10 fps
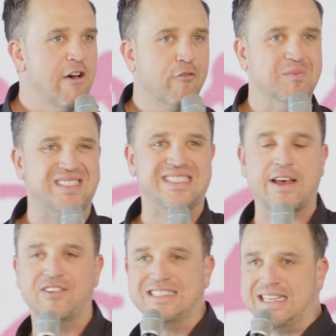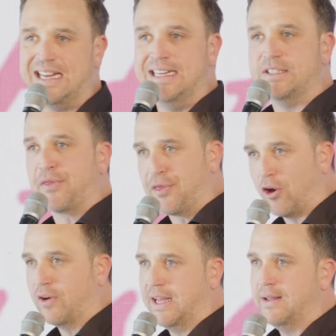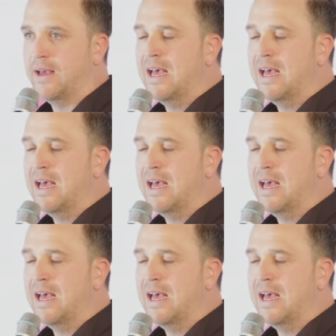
from 17 to 30,